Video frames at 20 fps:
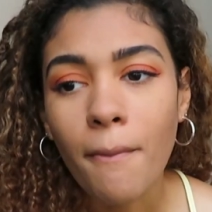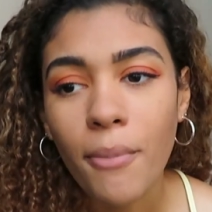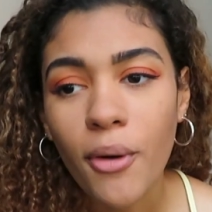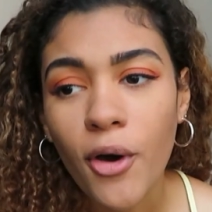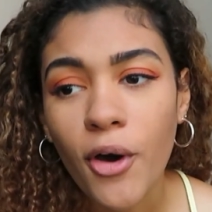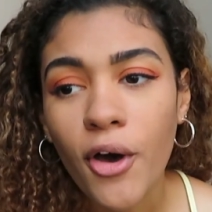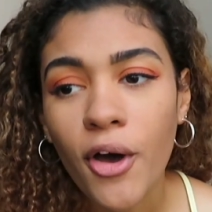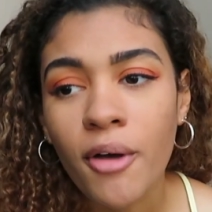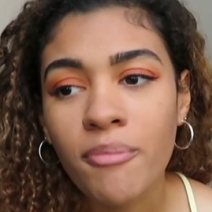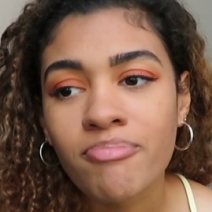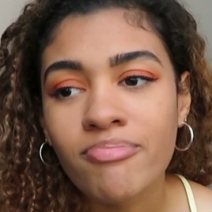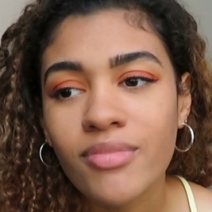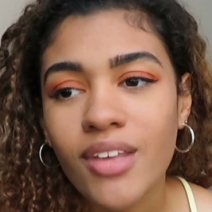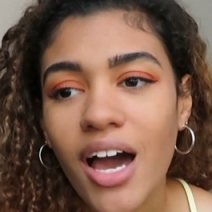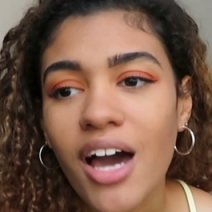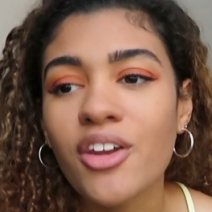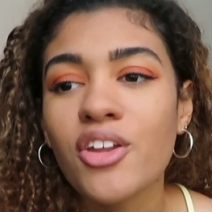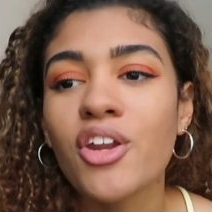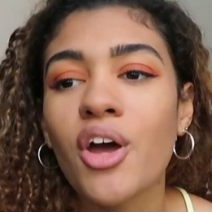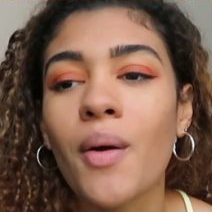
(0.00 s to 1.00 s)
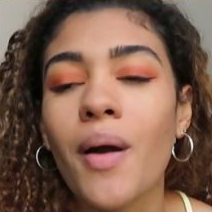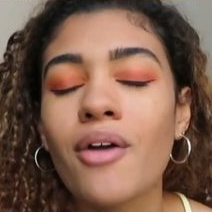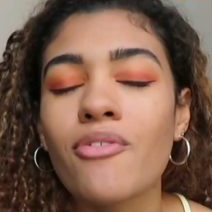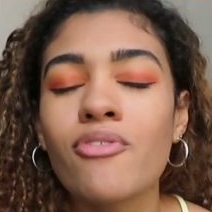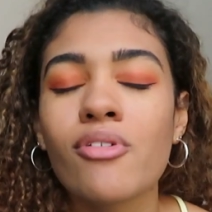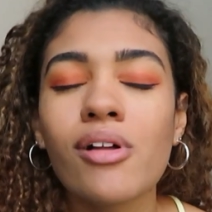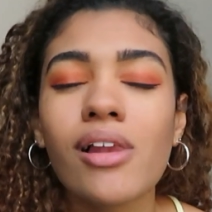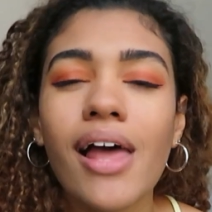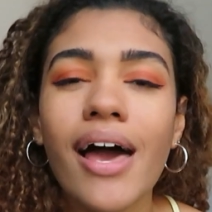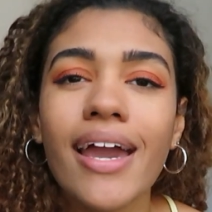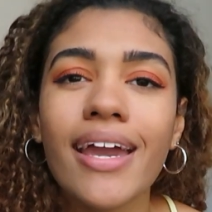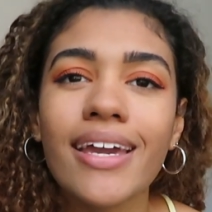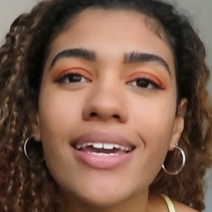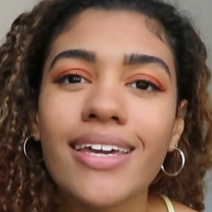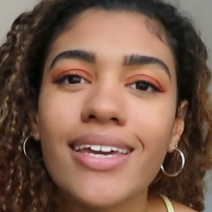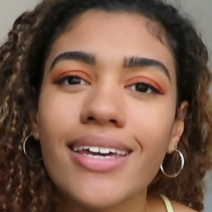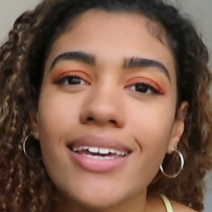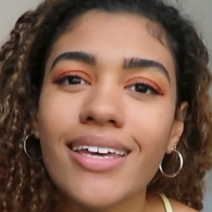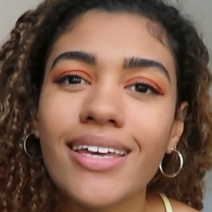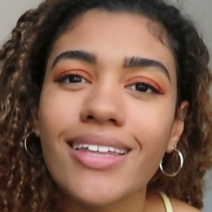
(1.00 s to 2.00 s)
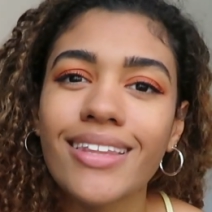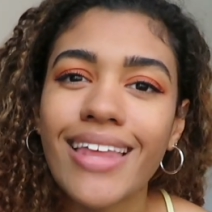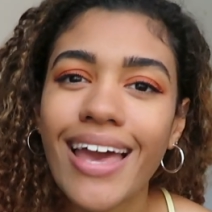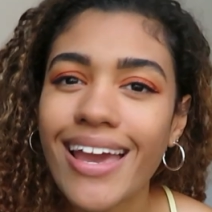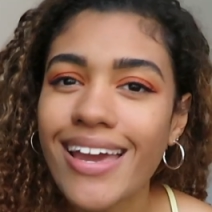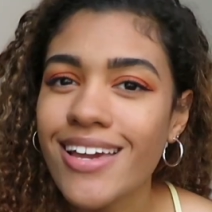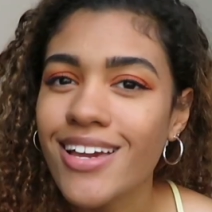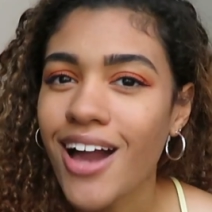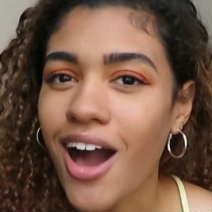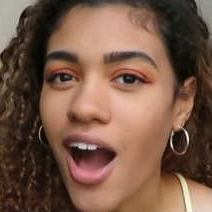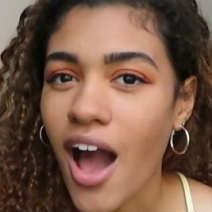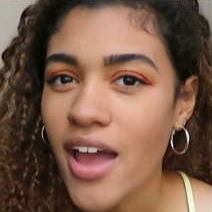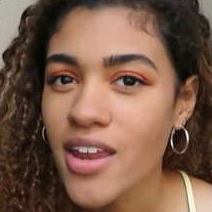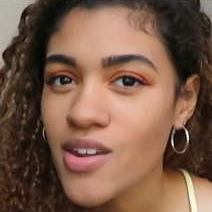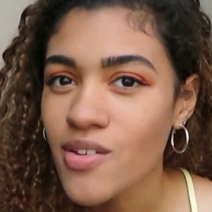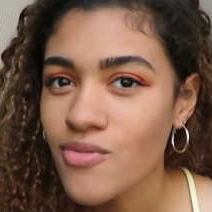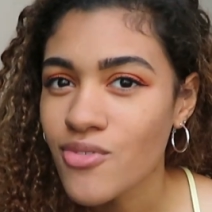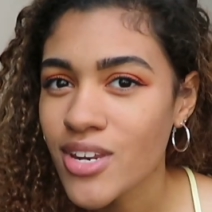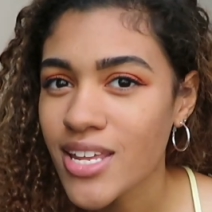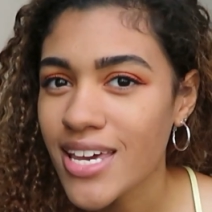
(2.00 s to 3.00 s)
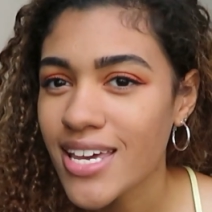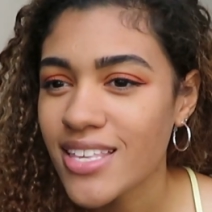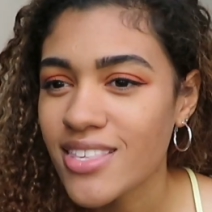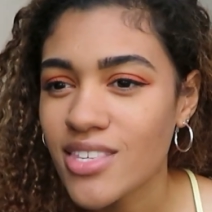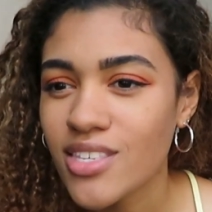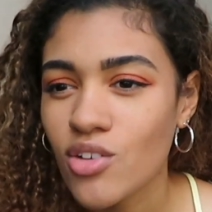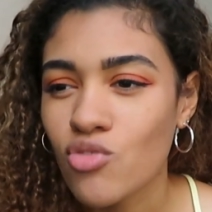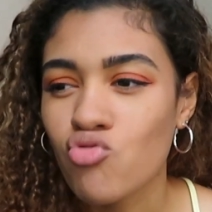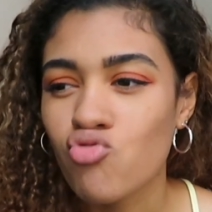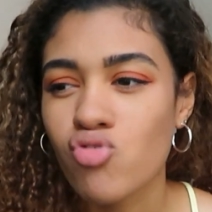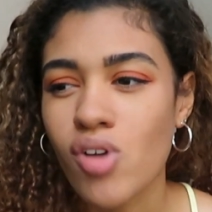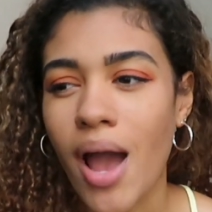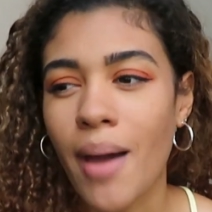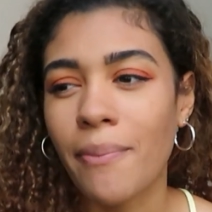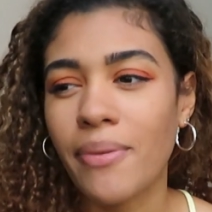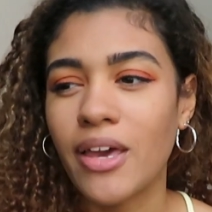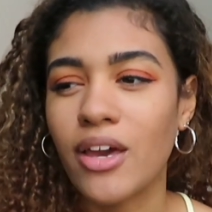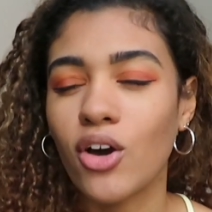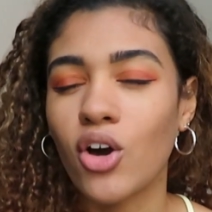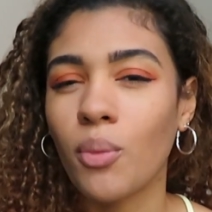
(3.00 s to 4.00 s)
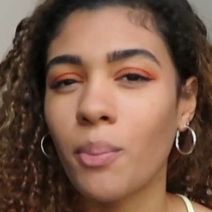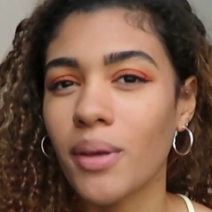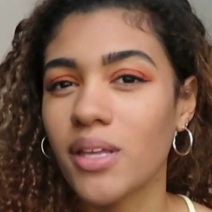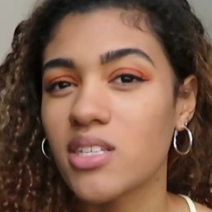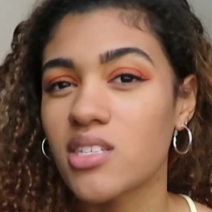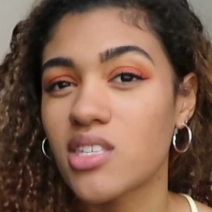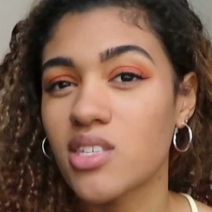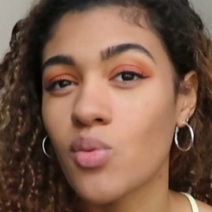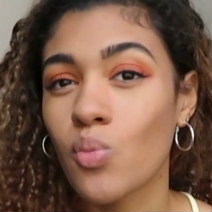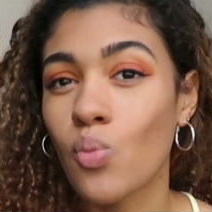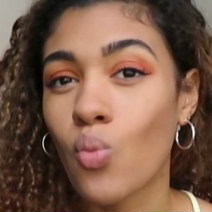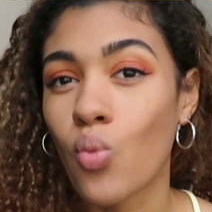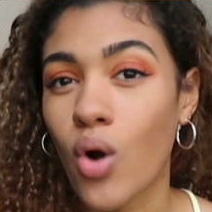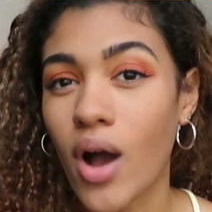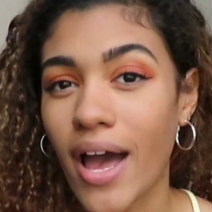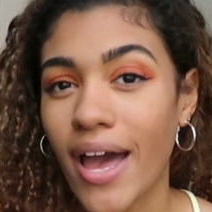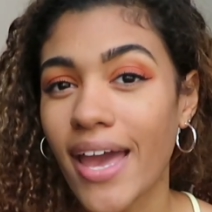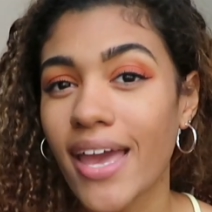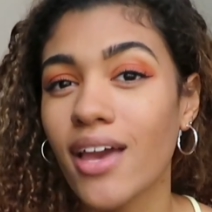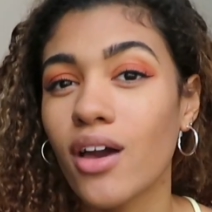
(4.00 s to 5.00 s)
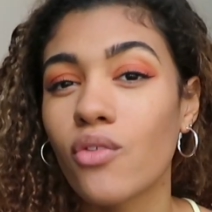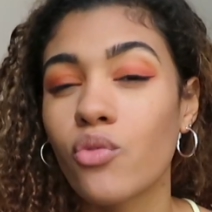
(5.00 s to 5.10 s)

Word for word: But I don't know, I feel like they kind of need to wrap it up in some way,